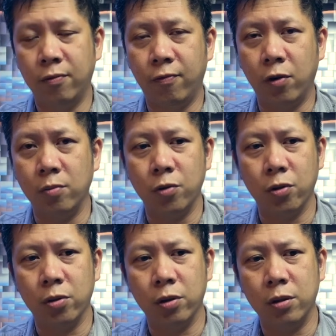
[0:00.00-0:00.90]
from
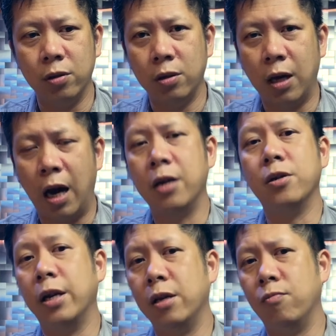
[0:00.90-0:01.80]
your
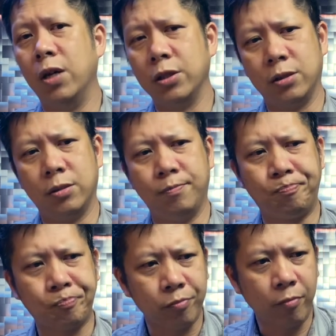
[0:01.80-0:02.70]
higher-end watches.
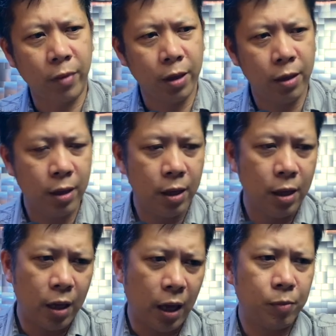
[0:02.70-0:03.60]

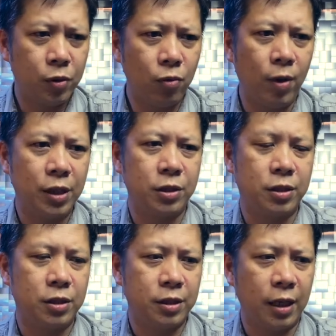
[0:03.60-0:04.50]
Abdul
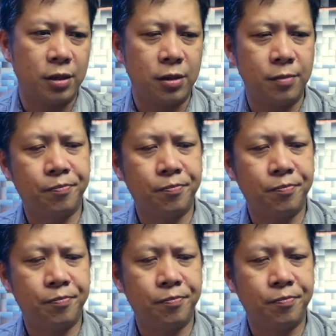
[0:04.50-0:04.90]
Watches says,